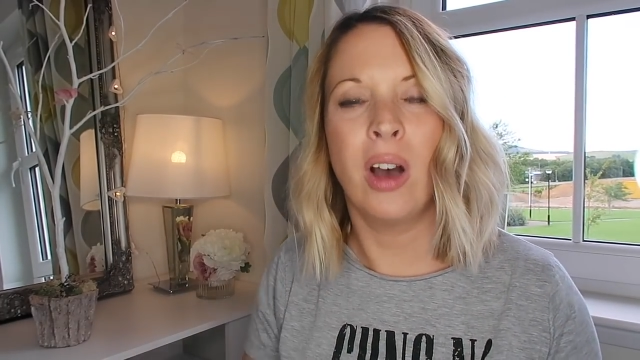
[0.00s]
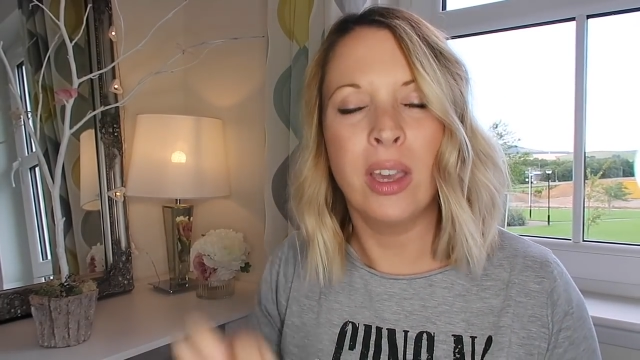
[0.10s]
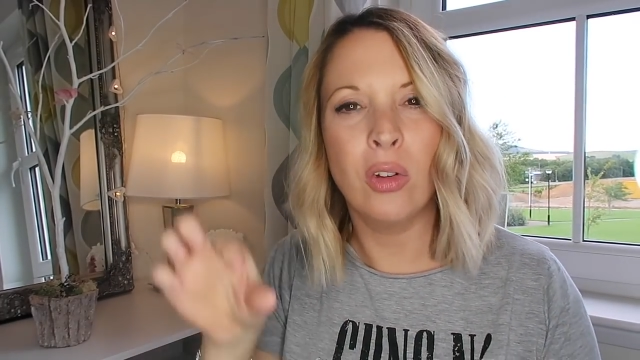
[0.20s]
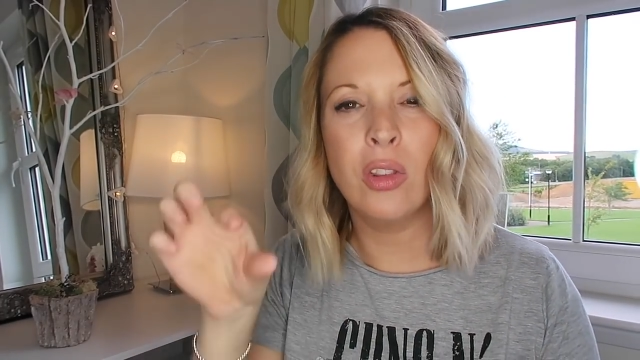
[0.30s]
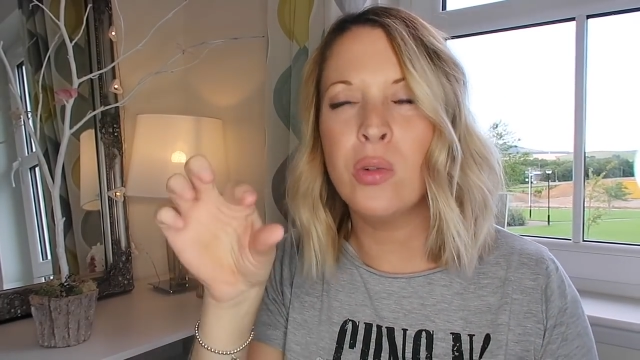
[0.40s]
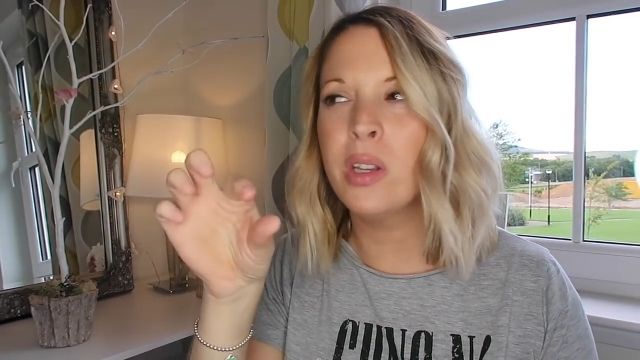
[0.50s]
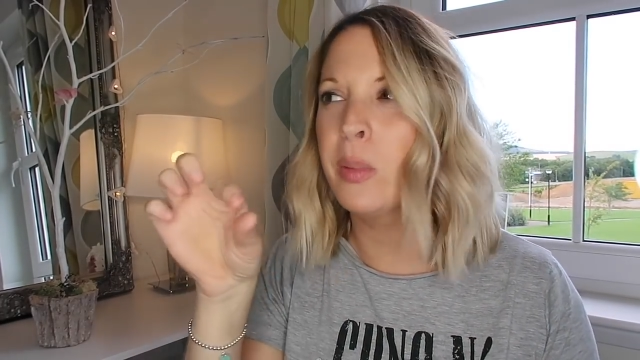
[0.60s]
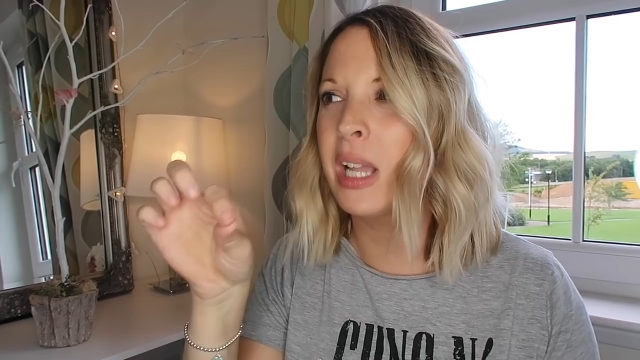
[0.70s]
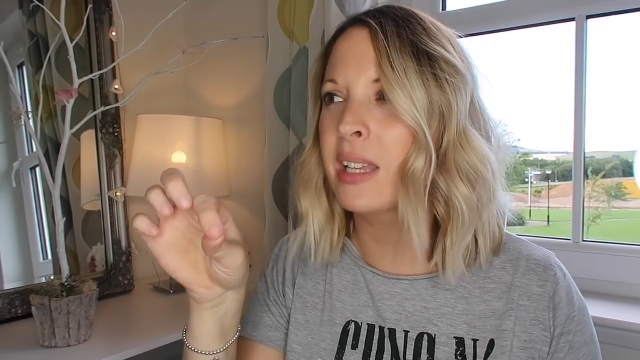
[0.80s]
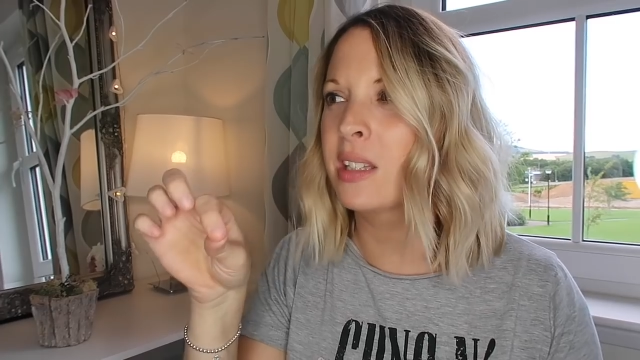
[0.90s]
I thought they were the
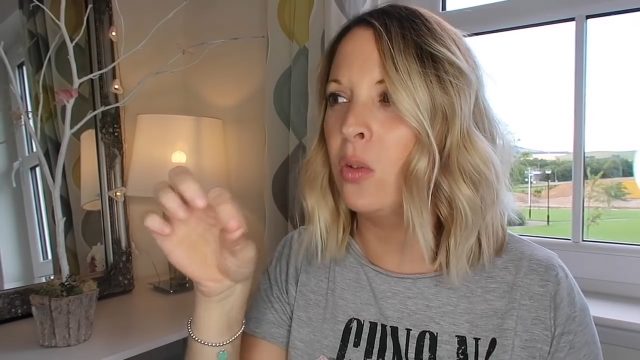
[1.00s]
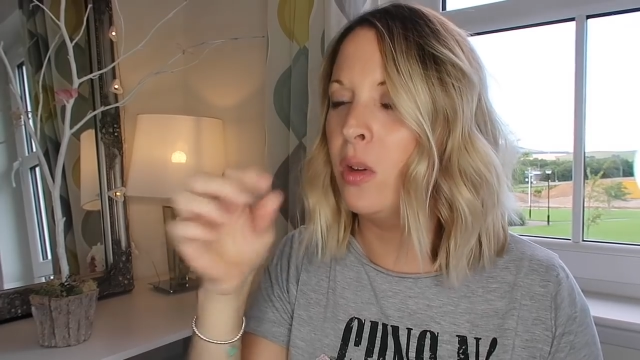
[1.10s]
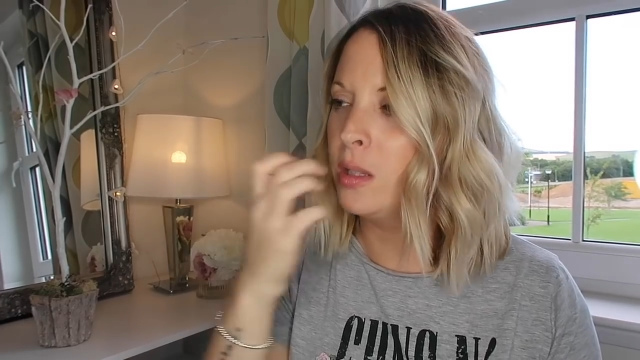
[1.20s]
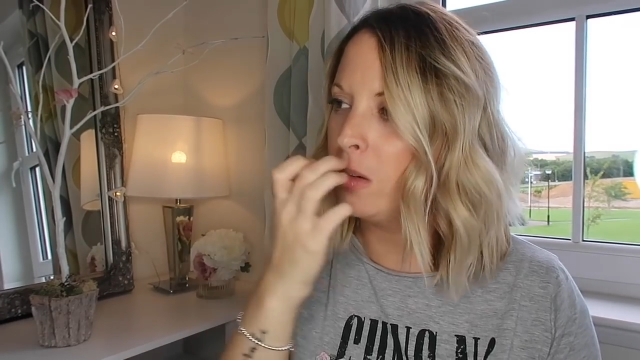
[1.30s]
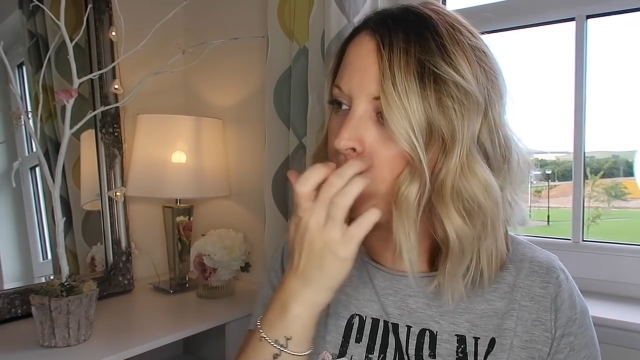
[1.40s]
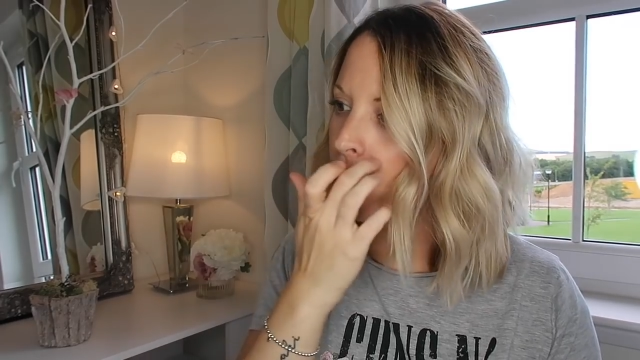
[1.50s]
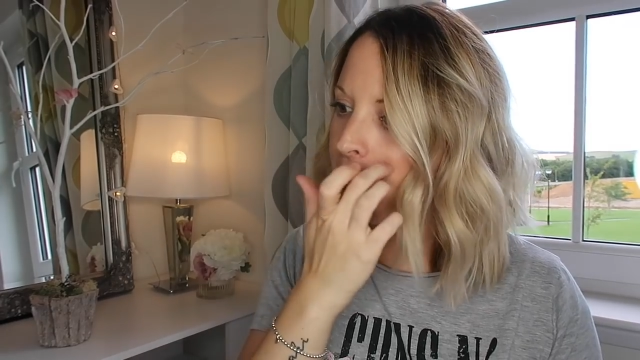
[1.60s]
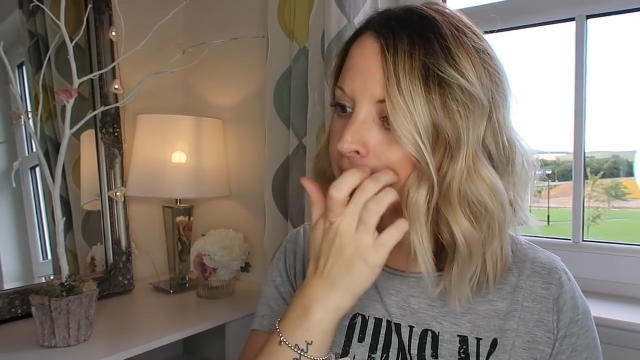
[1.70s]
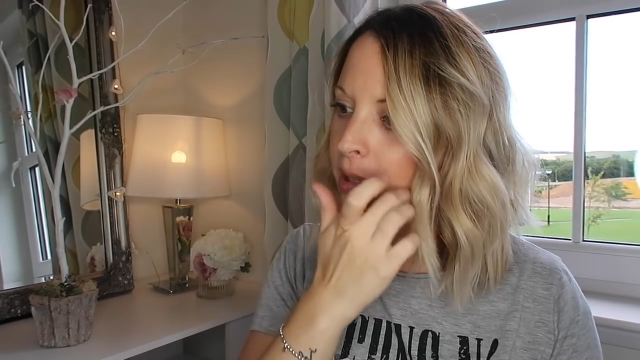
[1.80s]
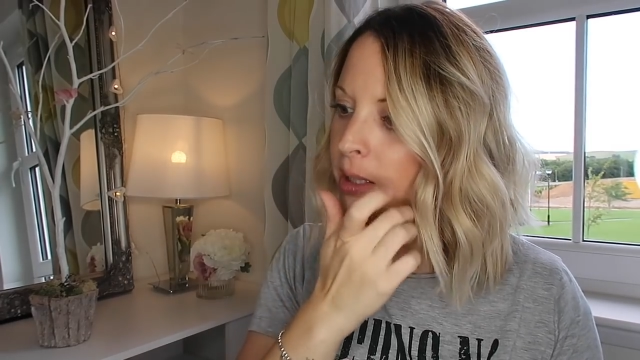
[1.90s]
plastic ones that have got
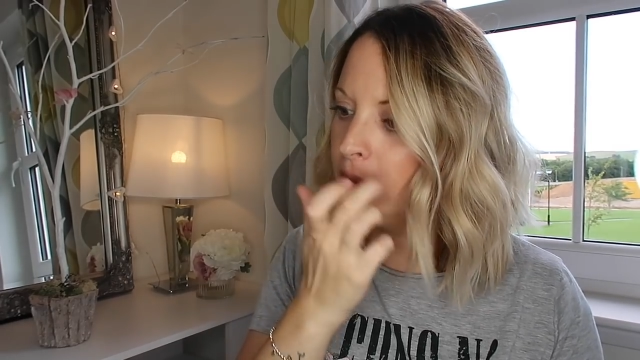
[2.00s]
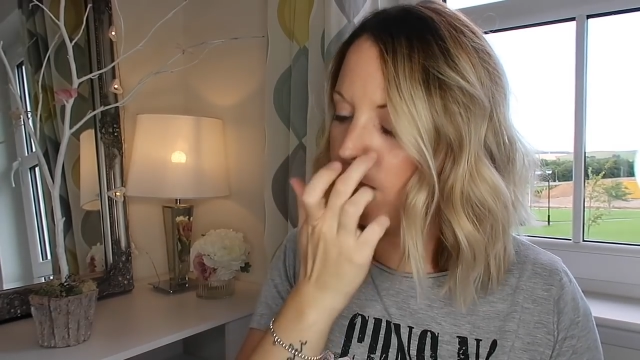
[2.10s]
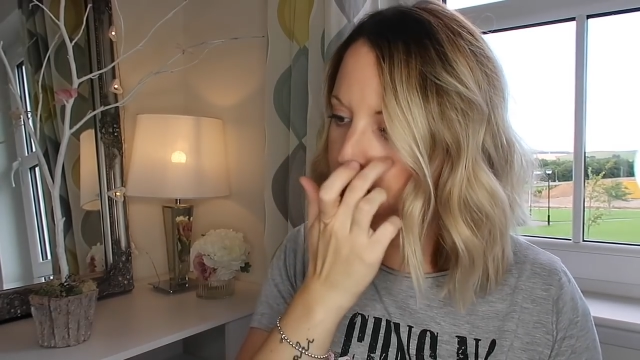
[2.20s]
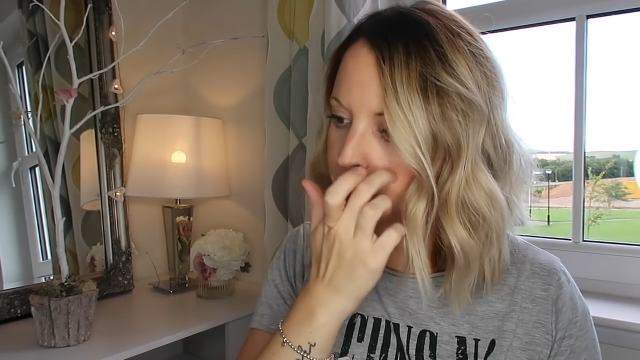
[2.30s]
like a little,